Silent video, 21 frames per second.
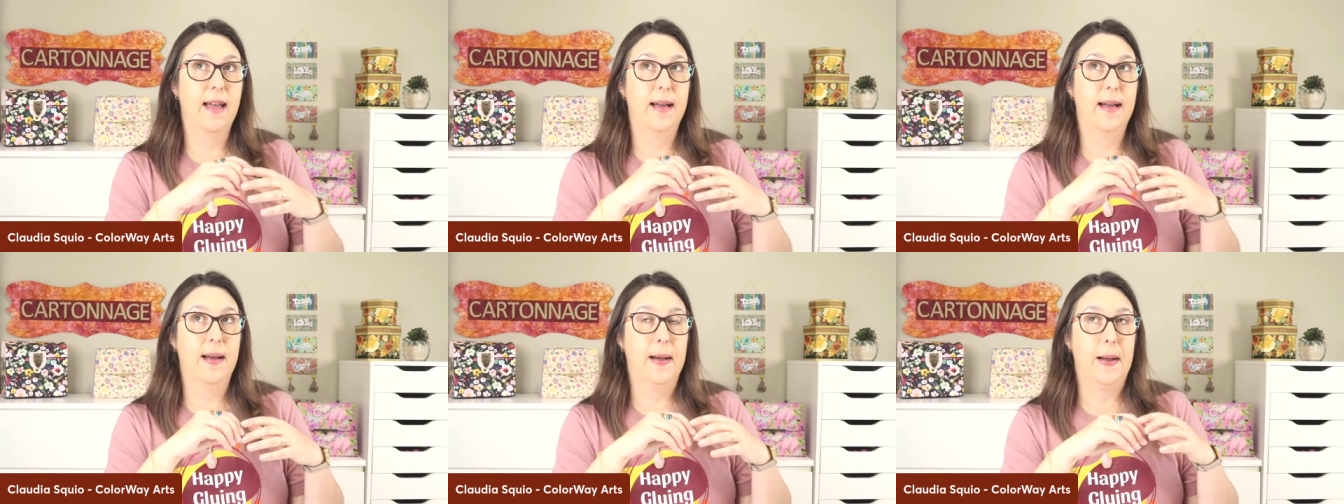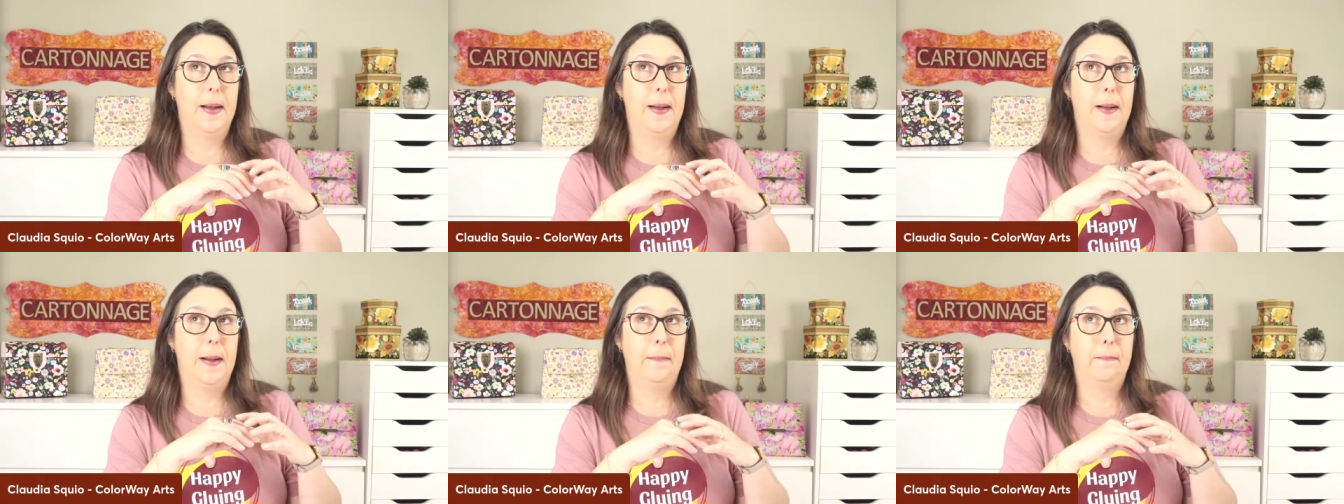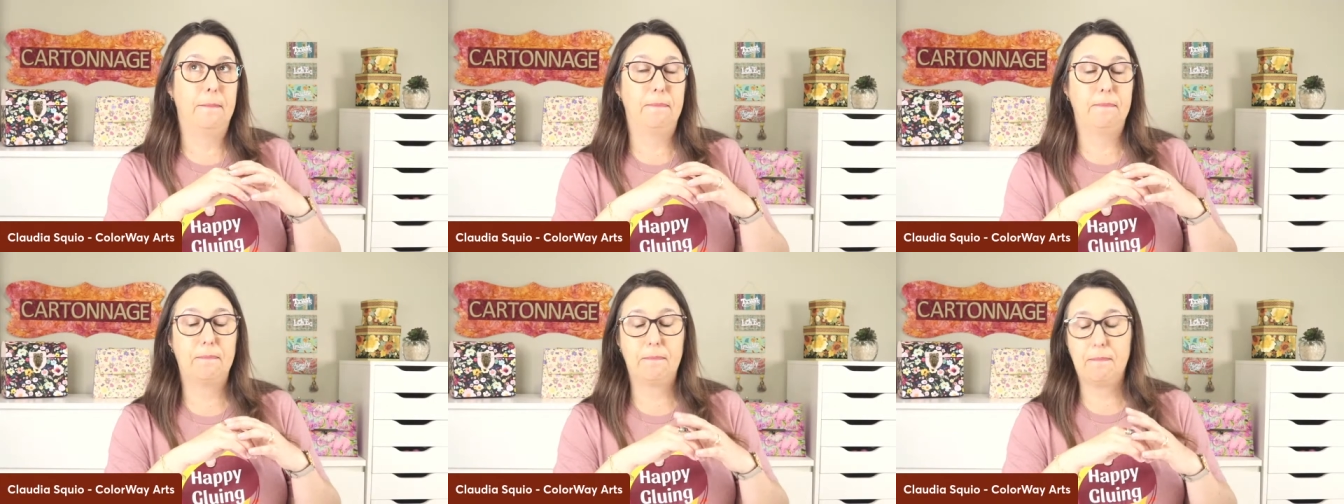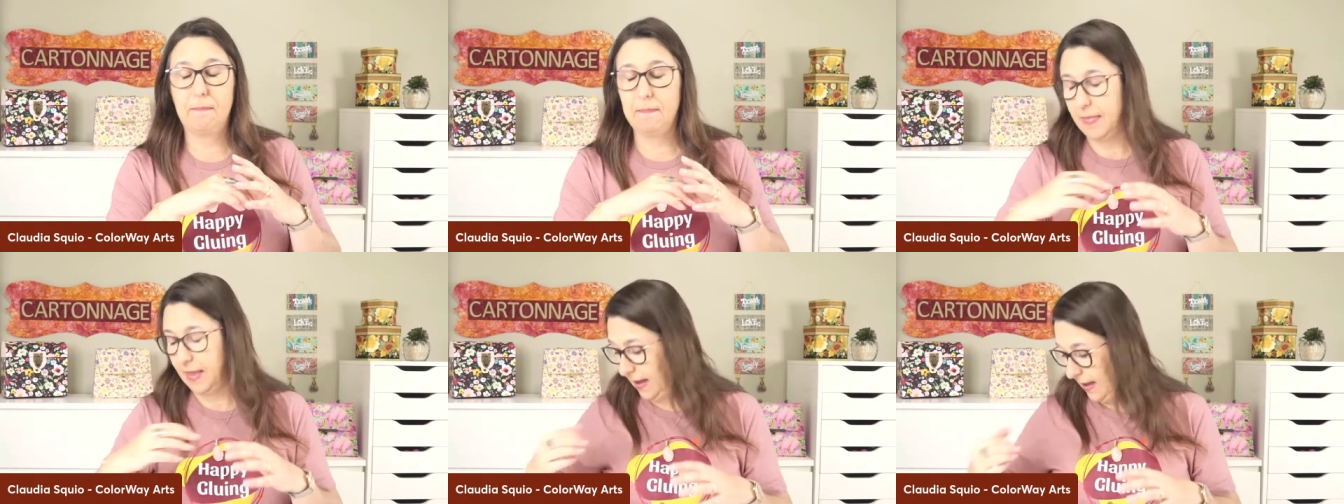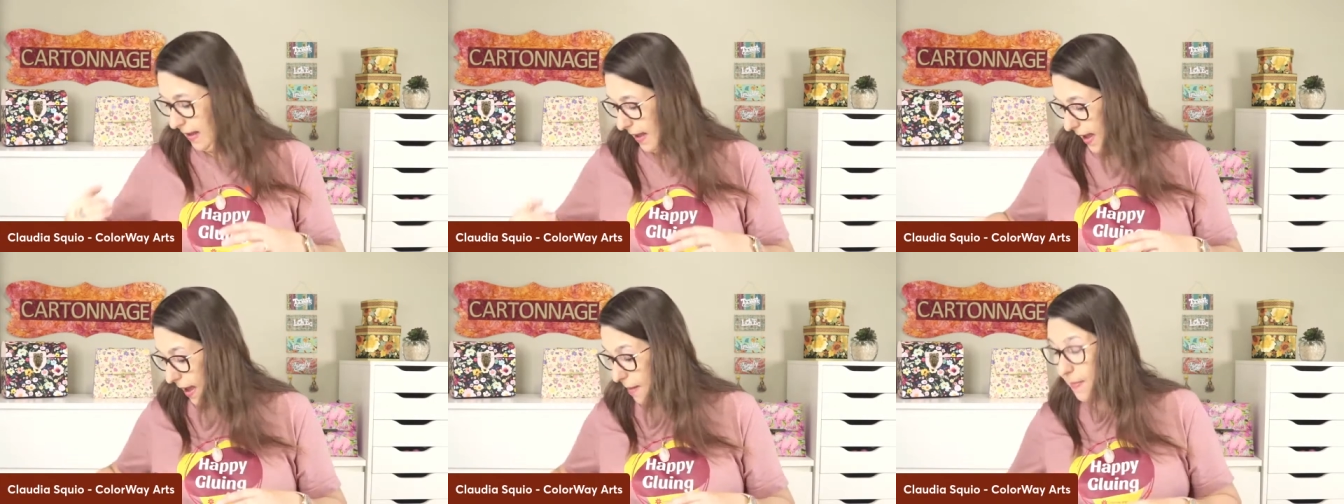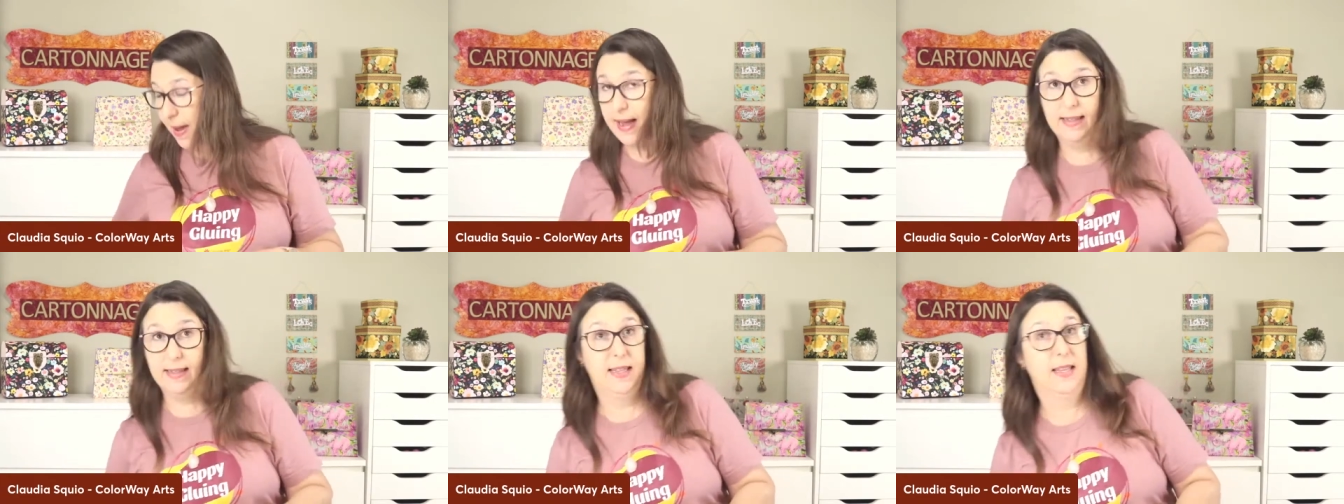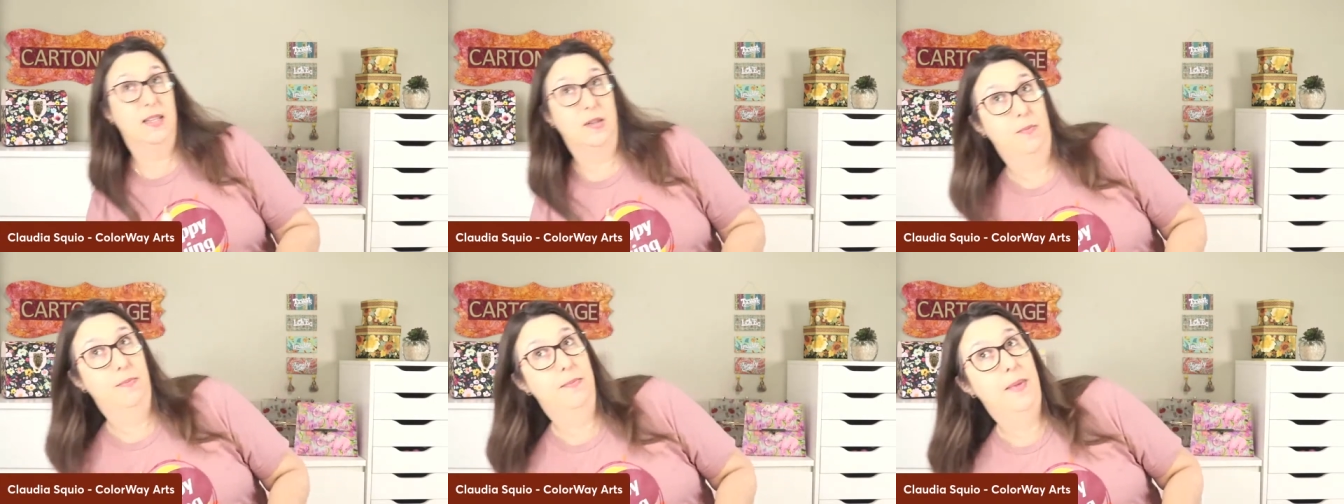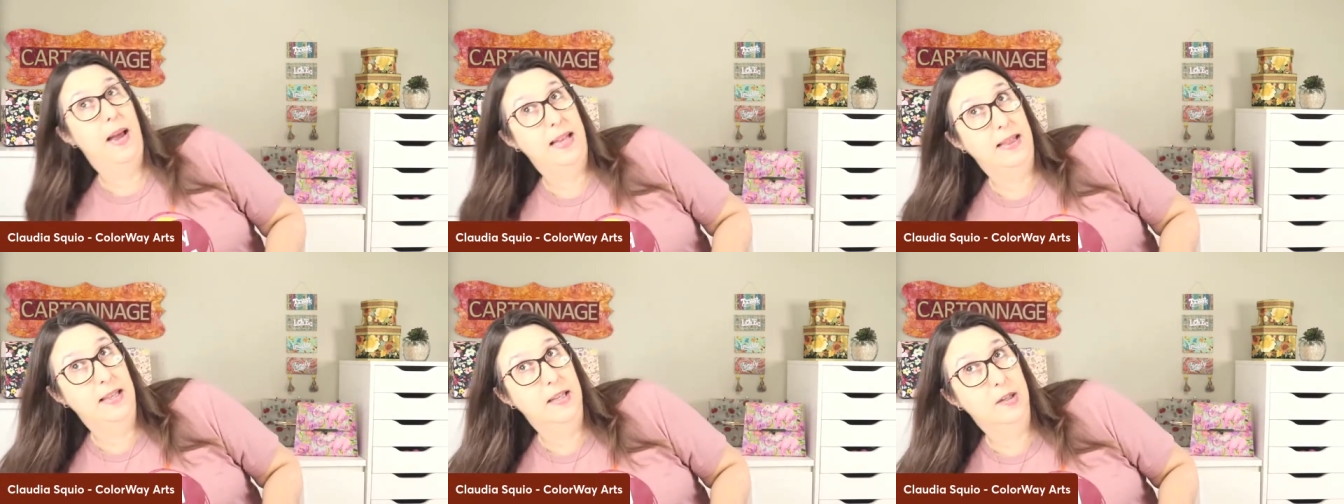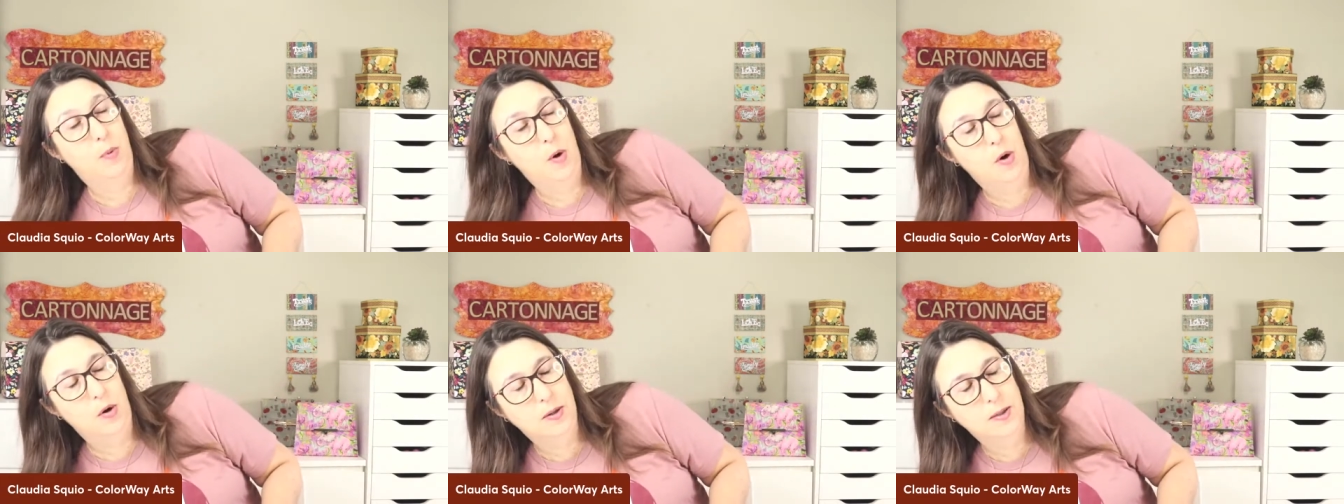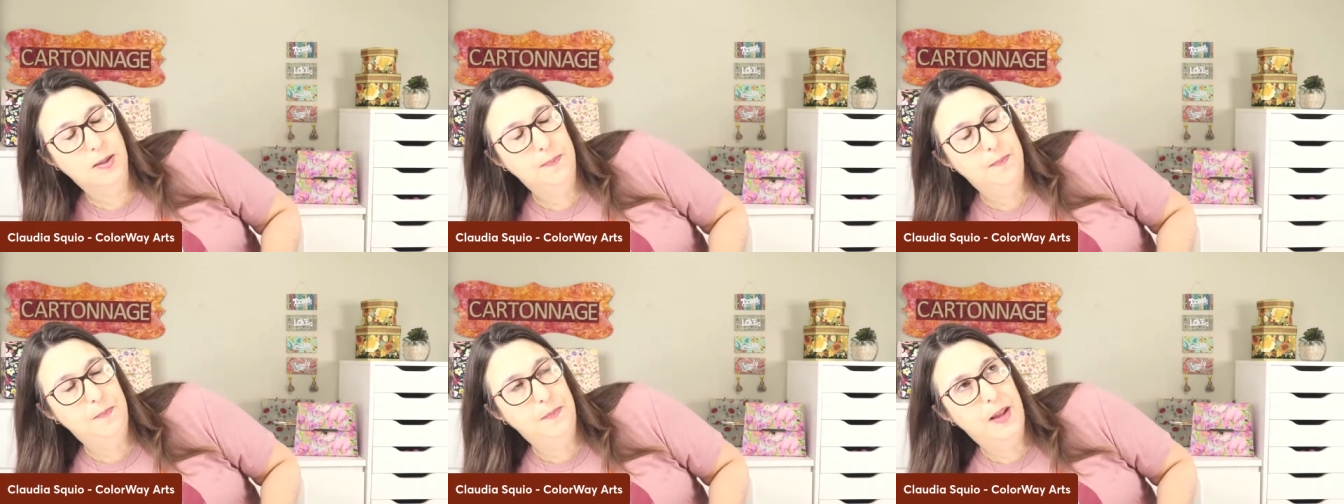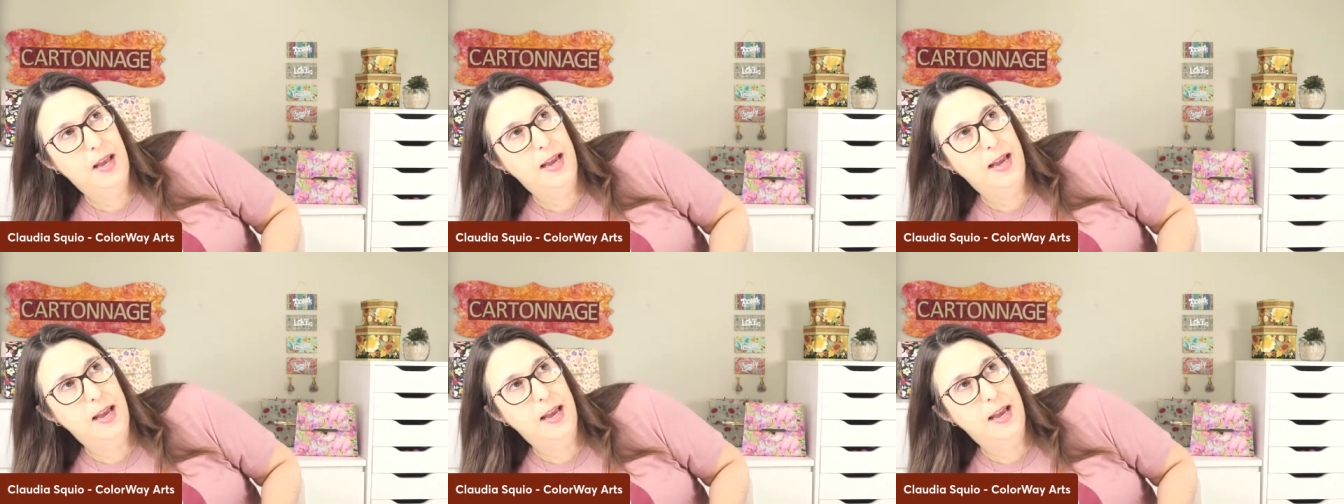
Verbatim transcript: Um, I make this made this box,